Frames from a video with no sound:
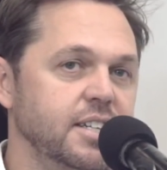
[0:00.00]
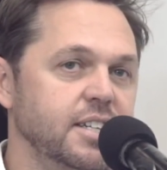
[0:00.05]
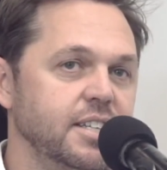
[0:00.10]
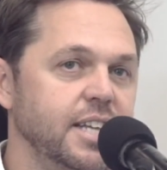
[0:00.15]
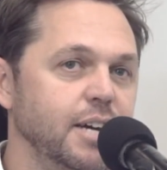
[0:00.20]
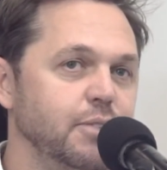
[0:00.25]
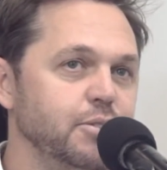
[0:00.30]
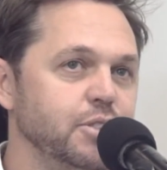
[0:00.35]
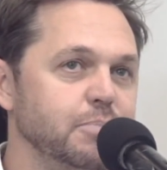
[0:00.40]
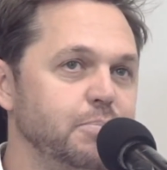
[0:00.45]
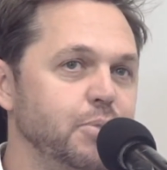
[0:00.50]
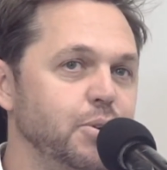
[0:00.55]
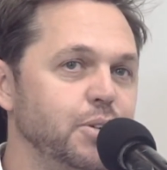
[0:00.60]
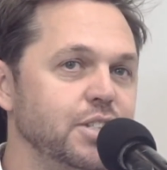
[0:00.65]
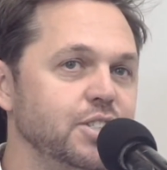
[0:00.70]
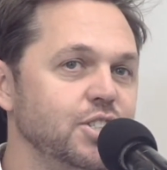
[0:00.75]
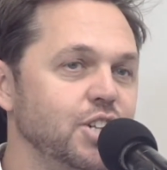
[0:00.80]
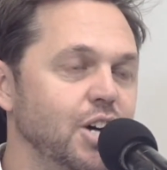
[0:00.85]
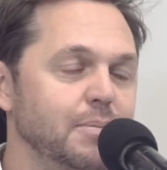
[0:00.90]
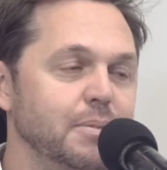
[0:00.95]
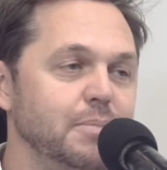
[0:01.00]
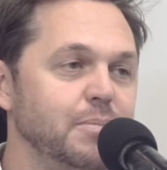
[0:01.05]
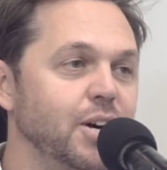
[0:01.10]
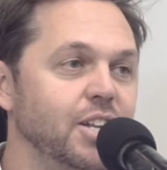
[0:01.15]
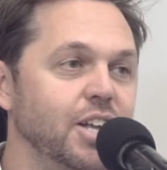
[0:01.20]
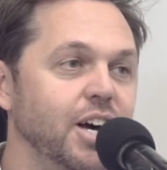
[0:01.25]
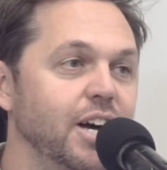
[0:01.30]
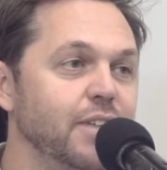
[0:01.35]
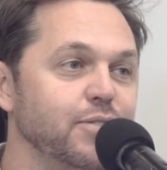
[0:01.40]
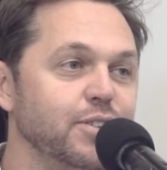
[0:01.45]
that was a point in time in my
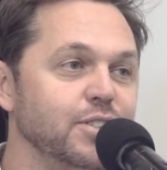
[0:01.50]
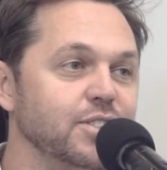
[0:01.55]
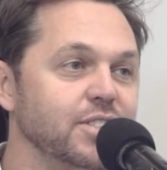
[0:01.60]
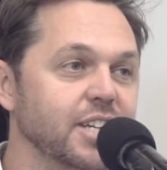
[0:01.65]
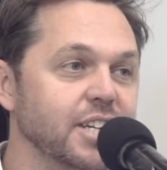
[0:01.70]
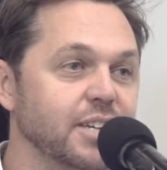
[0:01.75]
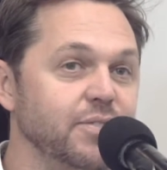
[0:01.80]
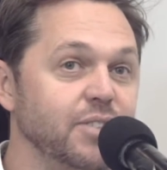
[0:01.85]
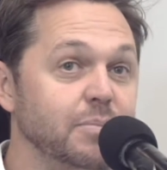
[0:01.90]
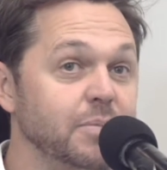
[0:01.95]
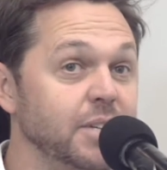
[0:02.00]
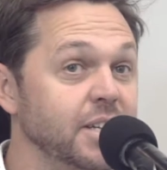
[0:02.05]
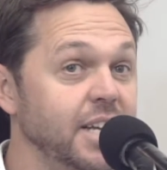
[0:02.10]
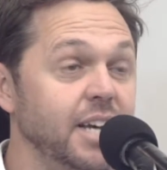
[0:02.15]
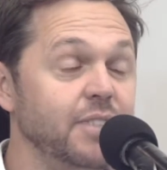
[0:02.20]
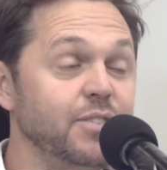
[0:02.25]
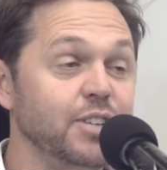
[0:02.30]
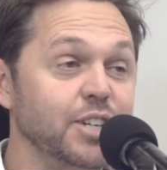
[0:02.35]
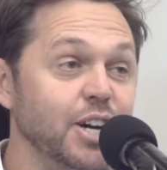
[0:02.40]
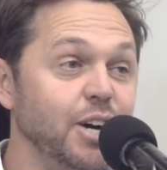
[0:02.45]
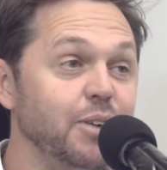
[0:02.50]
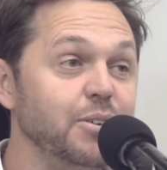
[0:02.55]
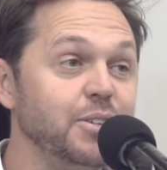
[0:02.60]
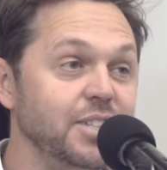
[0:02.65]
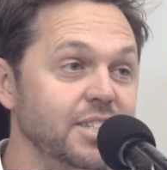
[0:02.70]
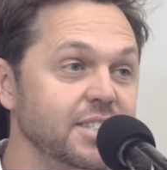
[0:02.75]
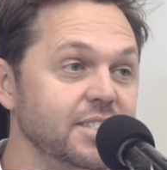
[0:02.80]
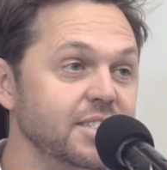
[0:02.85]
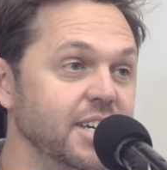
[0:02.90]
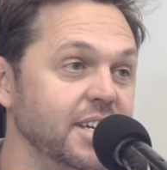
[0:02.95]
life where it's like, if I'm going to have a go at
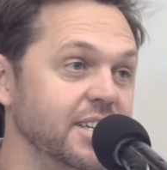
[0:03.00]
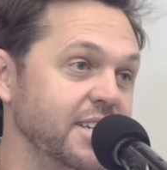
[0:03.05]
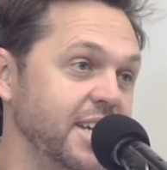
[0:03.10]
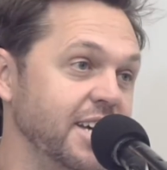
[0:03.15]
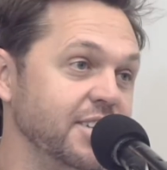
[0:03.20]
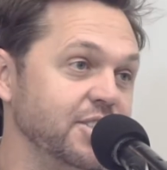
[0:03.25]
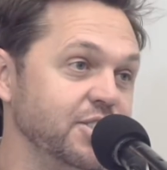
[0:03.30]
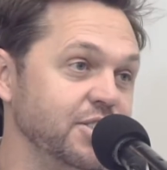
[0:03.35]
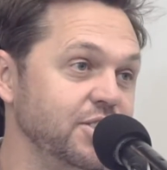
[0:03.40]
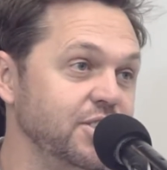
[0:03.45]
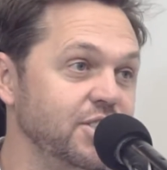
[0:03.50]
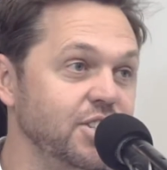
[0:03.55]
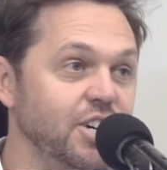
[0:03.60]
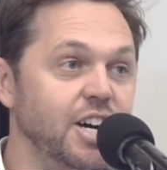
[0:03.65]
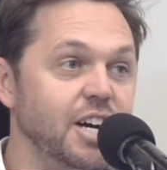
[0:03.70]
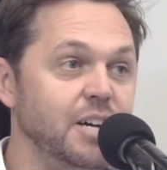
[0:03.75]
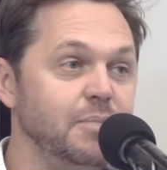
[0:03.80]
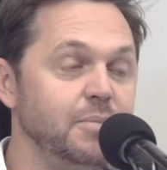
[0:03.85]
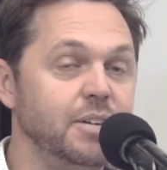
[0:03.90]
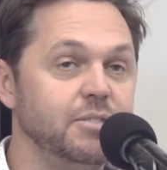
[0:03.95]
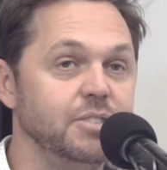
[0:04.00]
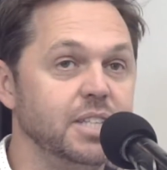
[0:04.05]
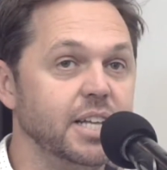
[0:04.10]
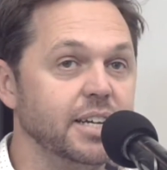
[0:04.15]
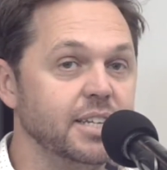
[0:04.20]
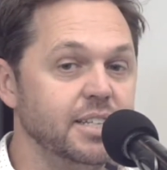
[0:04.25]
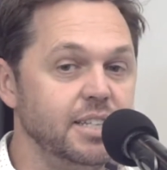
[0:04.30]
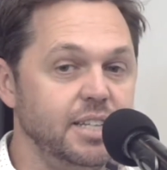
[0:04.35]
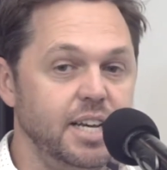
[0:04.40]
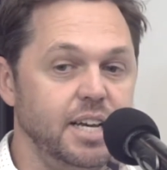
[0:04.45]
this, like now's a good time. I was
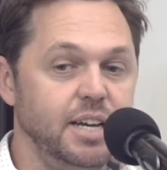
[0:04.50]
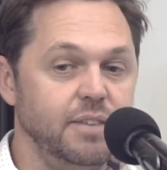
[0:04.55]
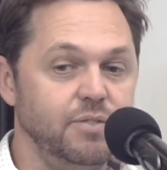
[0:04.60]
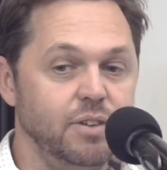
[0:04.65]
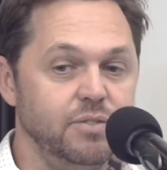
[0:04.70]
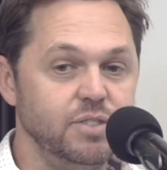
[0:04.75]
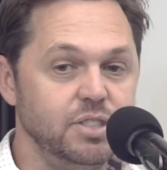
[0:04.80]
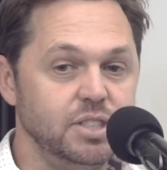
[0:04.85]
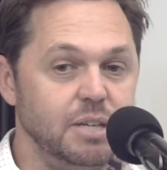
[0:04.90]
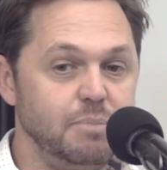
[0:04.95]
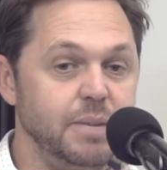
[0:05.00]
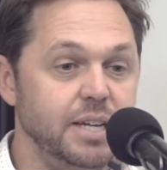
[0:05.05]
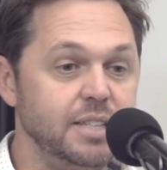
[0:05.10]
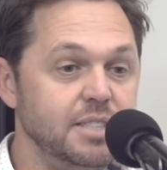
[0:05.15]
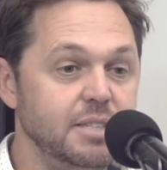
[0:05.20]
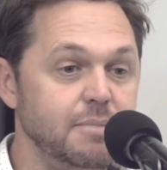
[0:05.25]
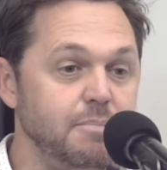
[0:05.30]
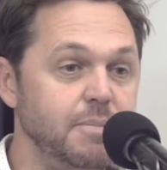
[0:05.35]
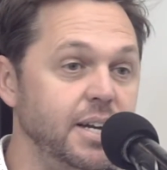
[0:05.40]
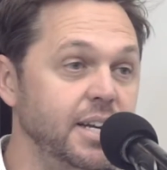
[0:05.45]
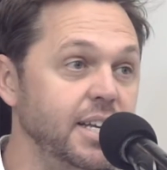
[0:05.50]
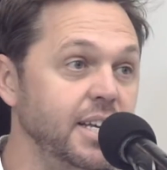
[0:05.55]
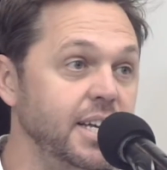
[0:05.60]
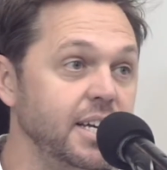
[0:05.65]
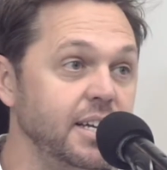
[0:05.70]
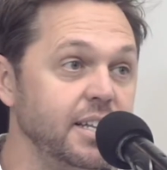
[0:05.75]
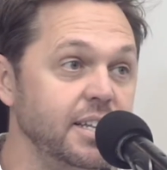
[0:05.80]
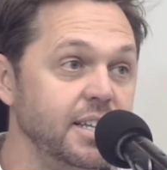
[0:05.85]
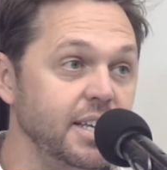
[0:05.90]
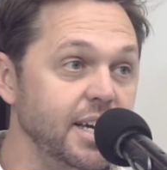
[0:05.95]
lucky to have obviously made some money
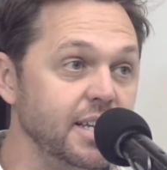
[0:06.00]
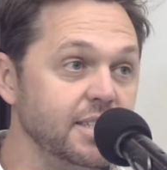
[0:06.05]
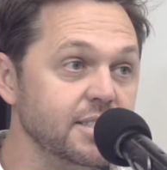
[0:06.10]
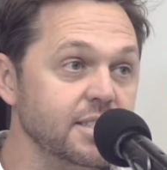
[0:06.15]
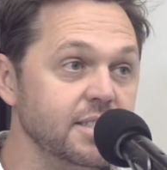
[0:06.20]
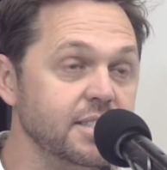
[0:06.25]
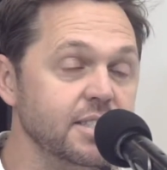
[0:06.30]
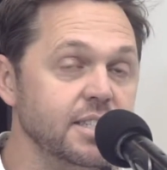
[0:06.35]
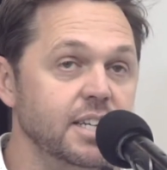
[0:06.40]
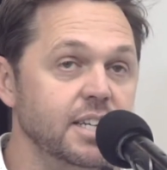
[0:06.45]
out of the exit.